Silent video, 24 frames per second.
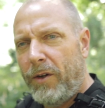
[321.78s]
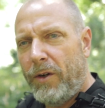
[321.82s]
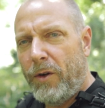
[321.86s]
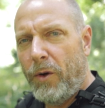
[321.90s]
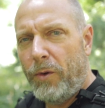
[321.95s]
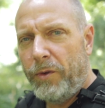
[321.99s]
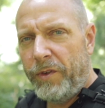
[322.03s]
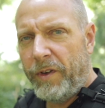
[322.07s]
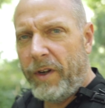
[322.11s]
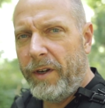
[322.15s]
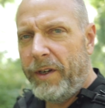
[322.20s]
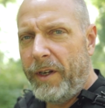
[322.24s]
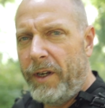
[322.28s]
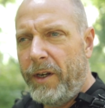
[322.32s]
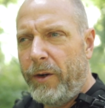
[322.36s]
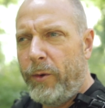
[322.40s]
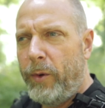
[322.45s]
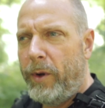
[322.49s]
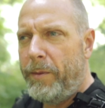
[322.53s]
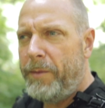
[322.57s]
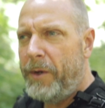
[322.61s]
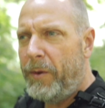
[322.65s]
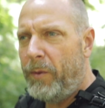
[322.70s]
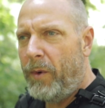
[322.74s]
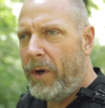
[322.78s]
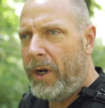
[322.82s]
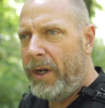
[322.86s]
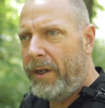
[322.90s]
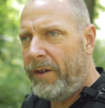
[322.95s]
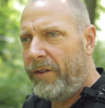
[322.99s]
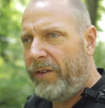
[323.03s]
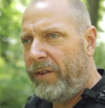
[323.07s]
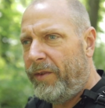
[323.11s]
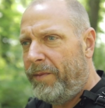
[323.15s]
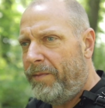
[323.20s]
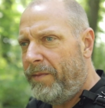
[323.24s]
Ghost hunting equipment
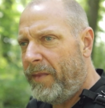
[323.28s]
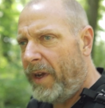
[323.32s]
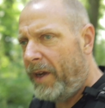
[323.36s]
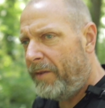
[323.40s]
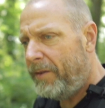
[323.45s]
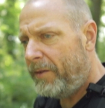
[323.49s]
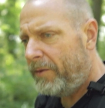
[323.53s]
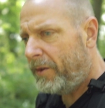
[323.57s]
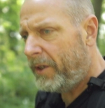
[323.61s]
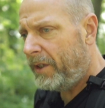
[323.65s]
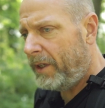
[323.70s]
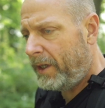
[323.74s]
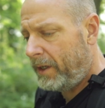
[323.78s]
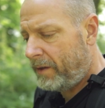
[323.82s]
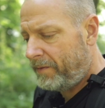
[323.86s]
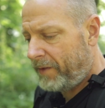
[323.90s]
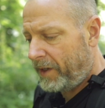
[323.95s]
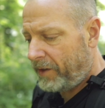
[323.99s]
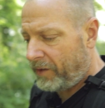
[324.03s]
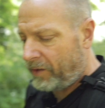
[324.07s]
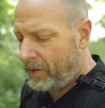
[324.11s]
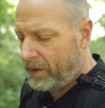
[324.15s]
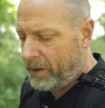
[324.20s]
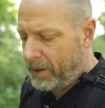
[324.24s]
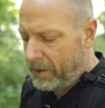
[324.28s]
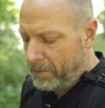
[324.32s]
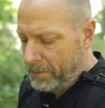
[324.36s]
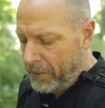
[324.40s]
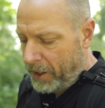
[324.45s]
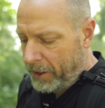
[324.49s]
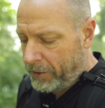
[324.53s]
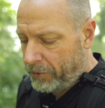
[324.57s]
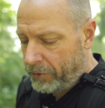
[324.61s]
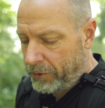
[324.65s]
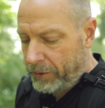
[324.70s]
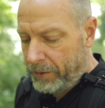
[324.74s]
wise, I haven't really invested in
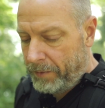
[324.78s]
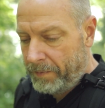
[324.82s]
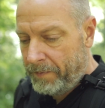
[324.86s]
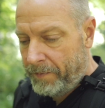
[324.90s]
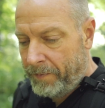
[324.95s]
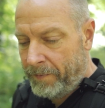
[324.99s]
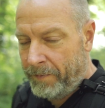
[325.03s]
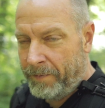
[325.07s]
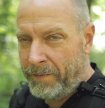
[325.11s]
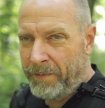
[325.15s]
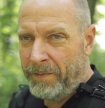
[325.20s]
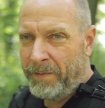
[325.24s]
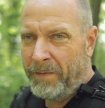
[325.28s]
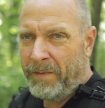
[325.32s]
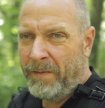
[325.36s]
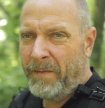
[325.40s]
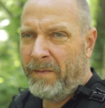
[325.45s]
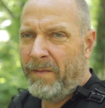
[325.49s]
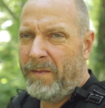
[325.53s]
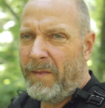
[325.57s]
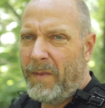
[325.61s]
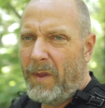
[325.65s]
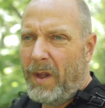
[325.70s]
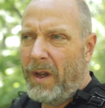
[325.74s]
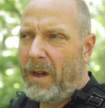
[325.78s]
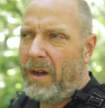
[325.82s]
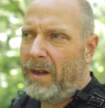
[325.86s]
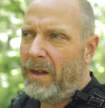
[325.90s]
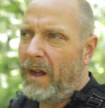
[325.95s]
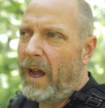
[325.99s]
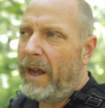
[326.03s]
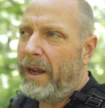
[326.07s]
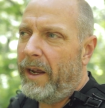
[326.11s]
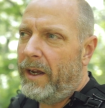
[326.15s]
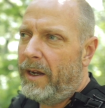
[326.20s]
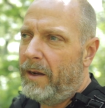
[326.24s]
much.
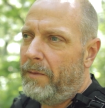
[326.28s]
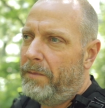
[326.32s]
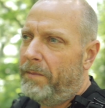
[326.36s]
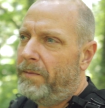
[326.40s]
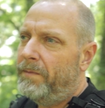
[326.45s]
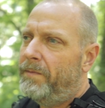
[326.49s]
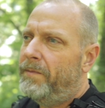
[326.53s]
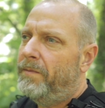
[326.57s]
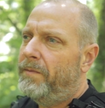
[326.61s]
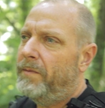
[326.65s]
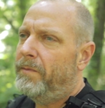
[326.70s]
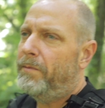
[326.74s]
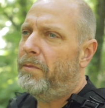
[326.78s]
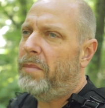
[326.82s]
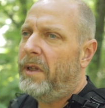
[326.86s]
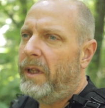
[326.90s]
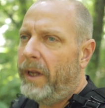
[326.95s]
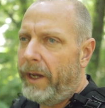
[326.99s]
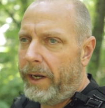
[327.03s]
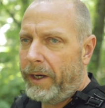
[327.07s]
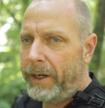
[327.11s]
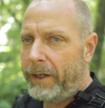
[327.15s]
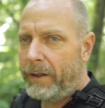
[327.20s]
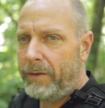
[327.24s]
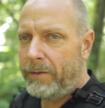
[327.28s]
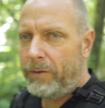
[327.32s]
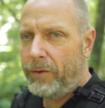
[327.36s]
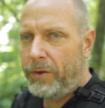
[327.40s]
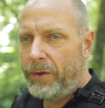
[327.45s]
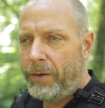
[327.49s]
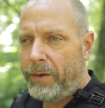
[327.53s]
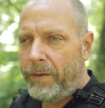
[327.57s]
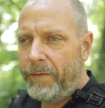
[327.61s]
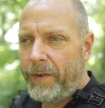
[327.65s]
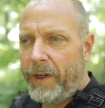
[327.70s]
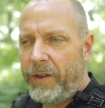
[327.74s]
I am planning
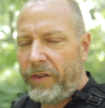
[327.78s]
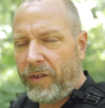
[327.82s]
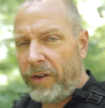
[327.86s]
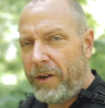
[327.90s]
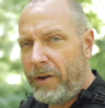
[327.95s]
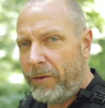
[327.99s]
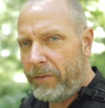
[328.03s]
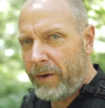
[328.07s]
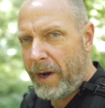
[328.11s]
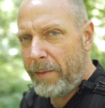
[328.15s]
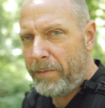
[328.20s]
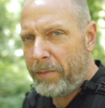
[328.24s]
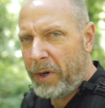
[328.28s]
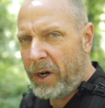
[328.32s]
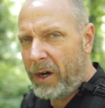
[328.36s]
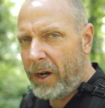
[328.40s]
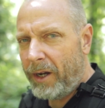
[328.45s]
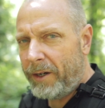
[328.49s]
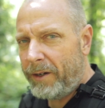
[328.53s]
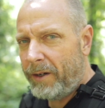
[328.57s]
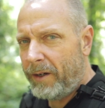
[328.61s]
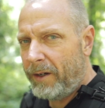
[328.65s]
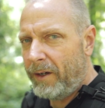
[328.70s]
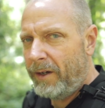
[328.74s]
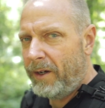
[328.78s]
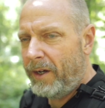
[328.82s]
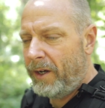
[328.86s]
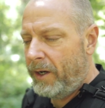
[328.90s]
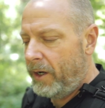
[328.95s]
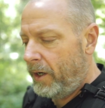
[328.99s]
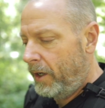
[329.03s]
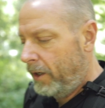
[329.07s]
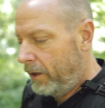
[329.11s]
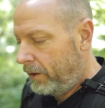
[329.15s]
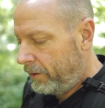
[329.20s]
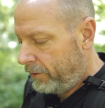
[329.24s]
to invest in a REM pod
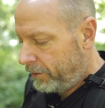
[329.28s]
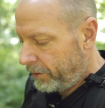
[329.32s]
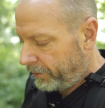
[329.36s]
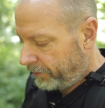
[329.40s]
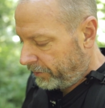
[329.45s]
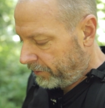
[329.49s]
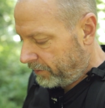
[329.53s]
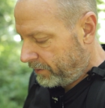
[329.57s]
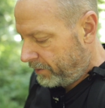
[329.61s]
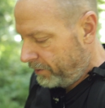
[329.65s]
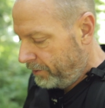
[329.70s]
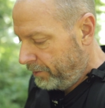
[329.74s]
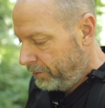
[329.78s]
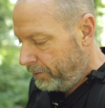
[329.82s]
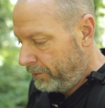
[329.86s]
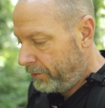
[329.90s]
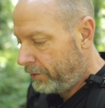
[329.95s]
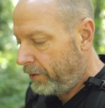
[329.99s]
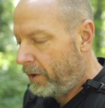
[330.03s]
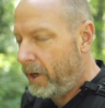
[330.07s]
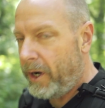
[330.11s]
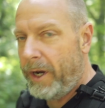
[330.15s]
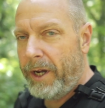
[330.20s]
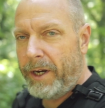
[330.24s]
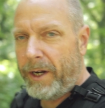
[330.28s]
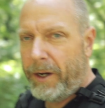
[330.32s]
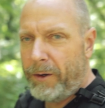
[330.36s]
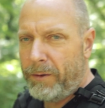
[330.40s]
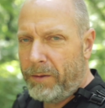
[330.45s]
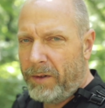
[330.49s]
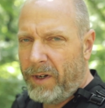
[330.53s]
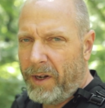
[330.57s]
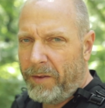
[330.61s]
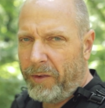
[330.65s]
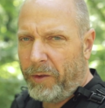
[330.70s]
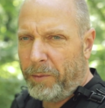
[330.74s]
just to try it
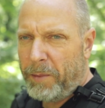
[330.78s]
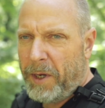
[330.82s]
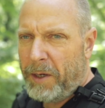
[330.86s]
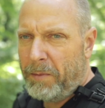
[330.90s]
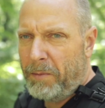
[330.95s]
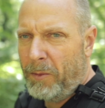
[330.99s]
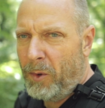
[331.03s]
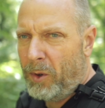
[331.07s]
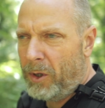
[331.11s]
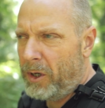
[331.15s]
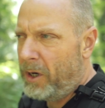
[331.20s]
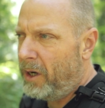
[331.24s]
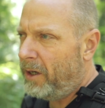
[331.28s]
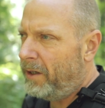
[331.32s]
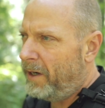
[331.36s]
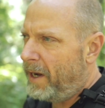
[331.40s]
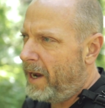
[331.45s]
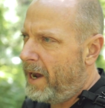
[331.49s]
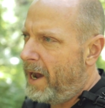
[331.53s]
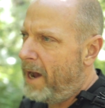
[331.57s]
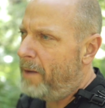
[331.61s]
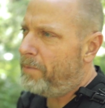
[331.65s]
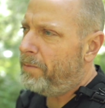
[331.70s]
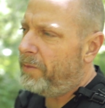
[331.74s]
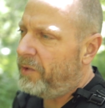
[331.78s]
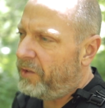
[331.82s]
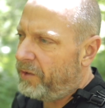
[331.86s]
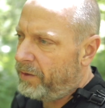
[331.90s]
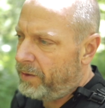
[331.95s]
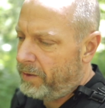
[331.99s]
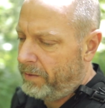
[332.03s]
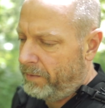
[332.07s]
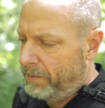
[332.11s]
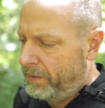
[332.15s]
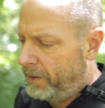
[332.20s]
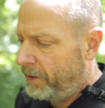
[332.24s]
out. I've spent more on
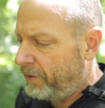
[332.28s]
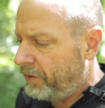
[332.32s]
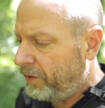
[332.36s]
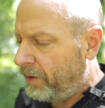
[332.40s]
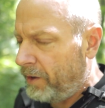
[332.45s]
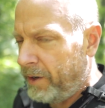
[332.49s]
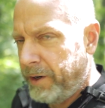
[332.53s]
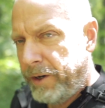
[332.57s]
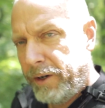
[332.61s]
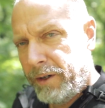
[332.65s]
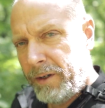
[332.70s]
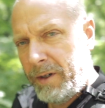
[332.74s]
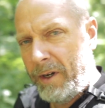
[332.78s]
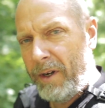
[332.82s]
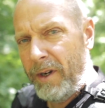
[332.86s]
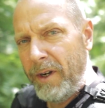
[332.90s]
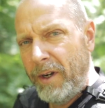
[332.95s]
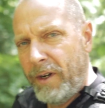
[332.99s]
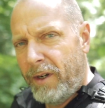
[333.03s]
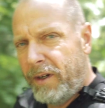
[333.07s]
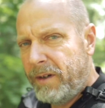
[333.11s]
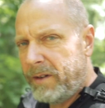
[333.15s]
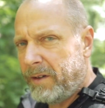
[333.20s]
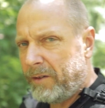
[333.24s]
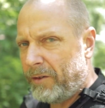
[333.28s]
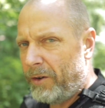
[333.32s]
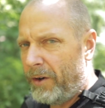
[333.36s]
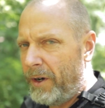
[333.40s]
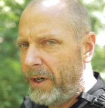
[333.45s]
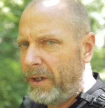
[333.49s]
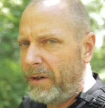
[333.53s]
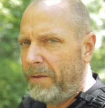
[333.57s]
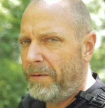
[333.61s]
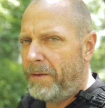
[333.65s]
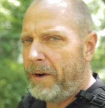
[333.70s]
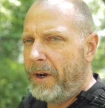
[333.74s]
apps this year,
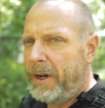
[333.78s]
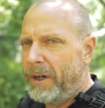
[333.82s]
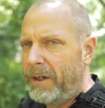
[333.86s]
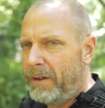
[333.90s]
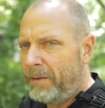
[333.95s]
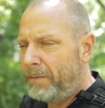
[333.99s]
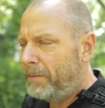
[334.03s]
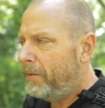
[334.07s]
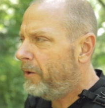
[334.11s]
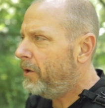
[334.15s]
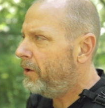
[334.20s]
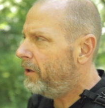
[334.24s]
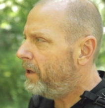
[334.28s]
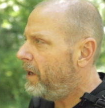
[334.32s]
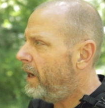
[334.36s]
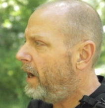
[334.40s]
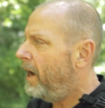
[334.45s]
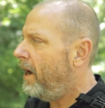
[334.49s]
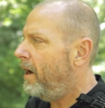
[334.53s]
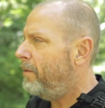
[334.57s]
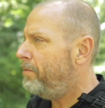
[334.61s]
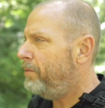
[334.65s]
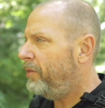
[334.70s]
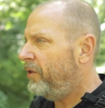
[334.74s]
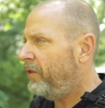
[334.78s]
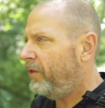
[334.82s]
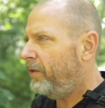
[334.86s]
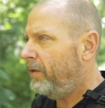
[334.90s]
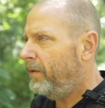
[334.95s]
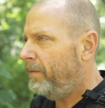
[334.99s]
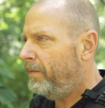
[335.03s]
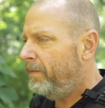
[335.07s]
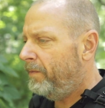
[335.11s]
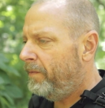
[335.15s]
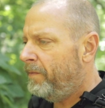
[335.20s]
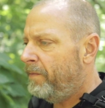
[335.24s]
trying to find good
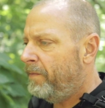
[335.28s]
apps,